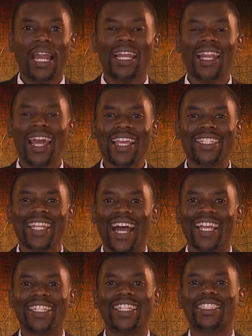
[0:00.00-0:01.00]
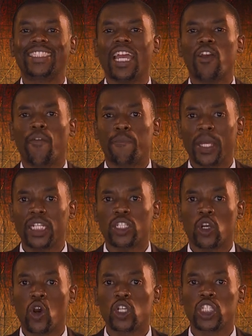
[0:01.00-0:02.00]
later in the day of
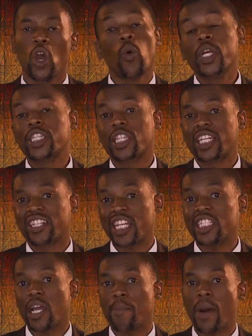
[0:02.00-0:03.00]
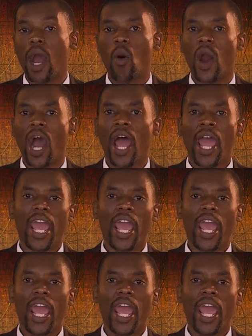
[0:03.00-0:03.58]
Pentecost with greater power